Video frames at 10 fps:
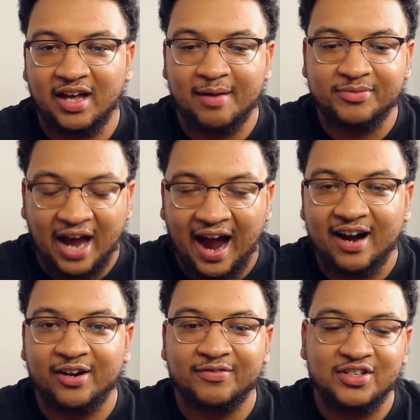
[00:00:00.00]
I'm
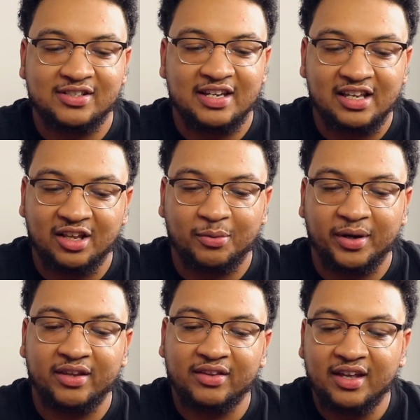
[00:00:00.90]
tired of just dealing
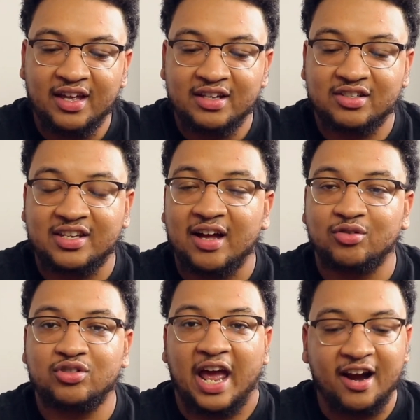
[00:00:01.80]
with just
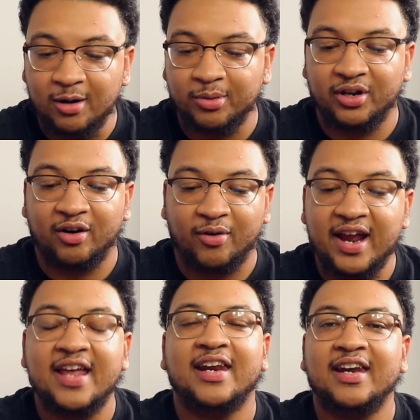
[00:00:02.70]
how terrible they
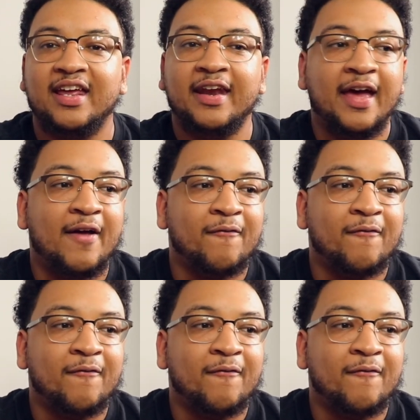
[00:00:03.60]
ran. And then